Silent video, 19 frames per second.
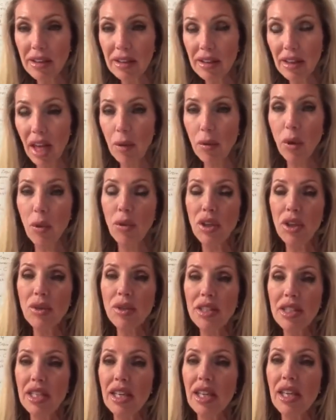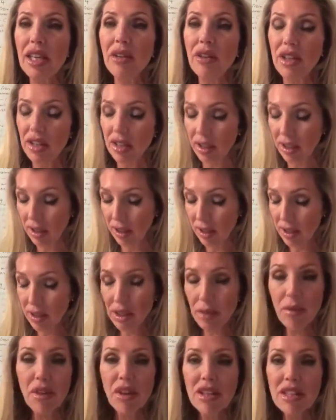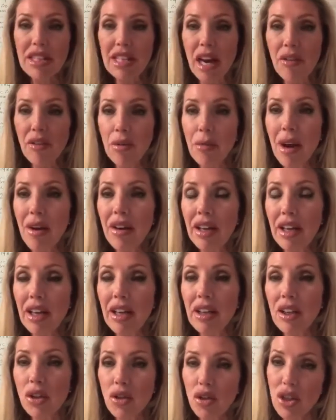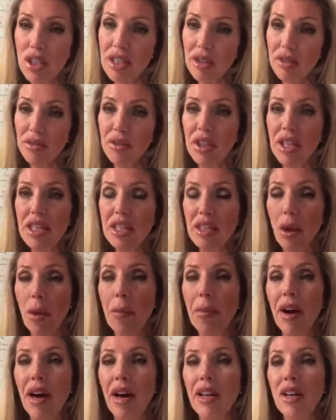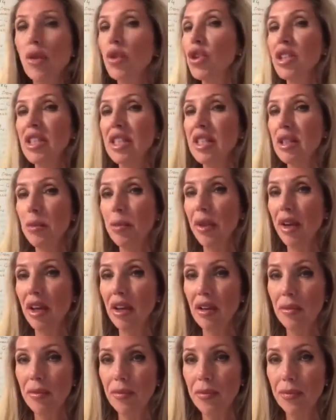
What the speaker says: like what we used to hear in some of the South American countries of years gone by. You'll just disappear.